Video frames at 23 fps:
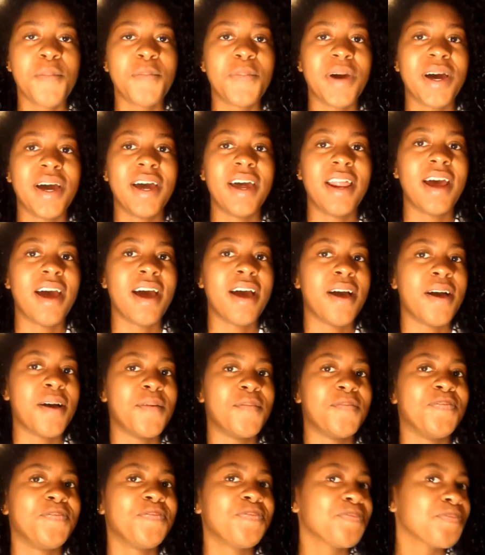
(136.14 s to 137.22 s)
But
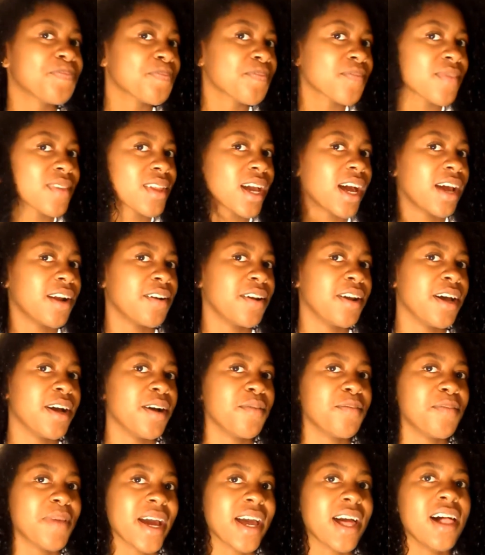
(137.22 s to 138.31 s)
um, I don't know,
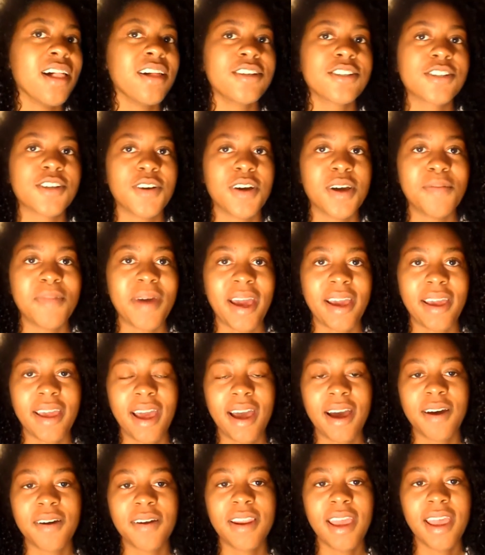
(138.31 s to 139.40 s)
my color's going back
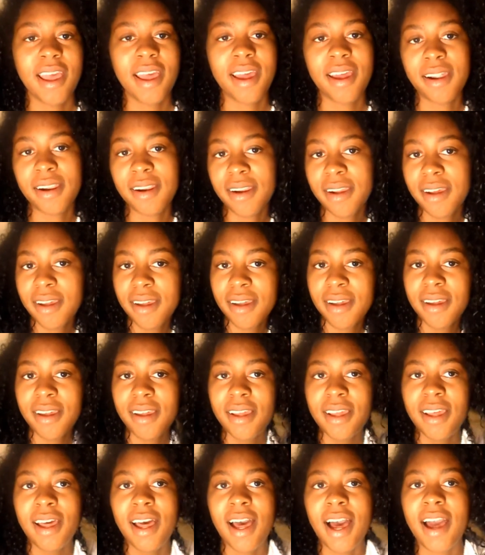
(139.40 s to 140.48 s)
out. And
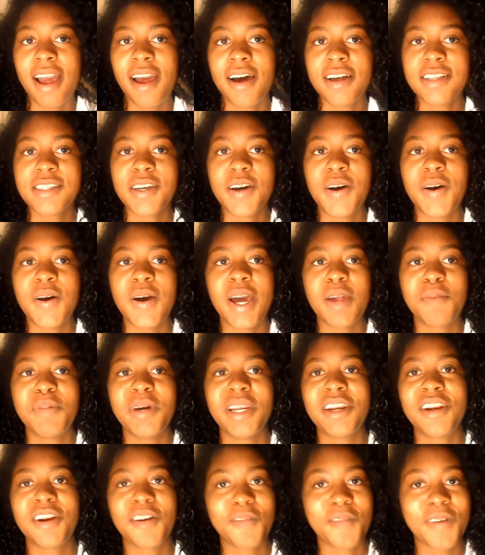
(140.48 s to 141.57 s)
I also had put
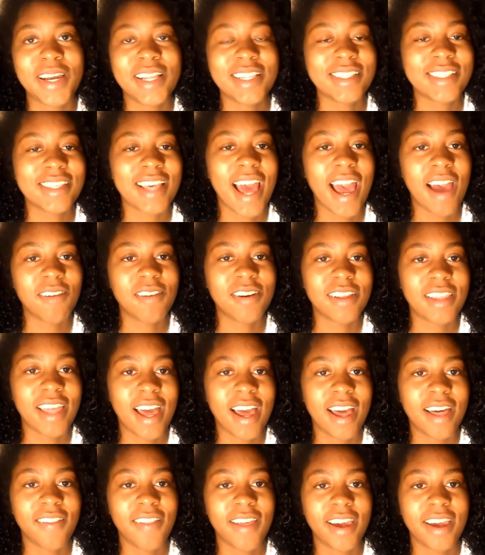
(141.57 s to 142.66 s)
in a rinse after
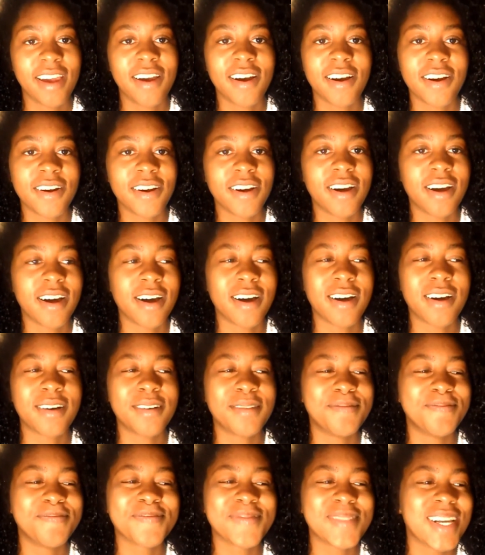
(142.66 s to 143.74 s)
that, like
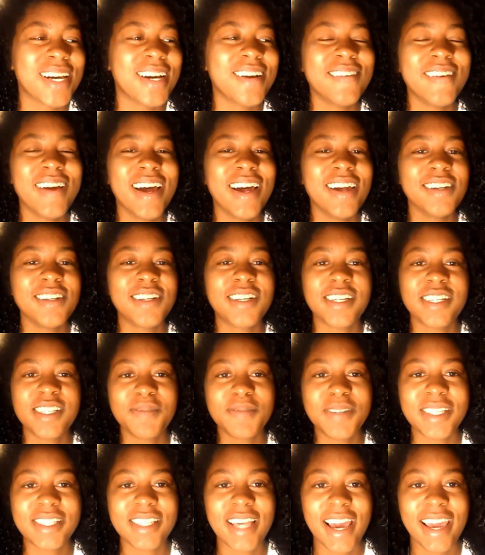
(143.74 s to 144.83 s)
um, around
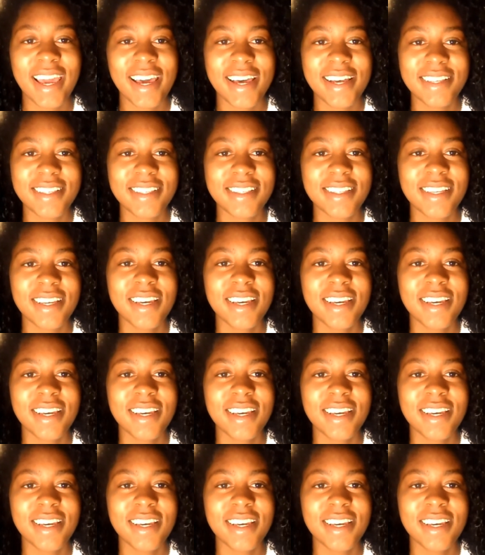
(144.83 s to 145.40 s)
Christmas, I guess.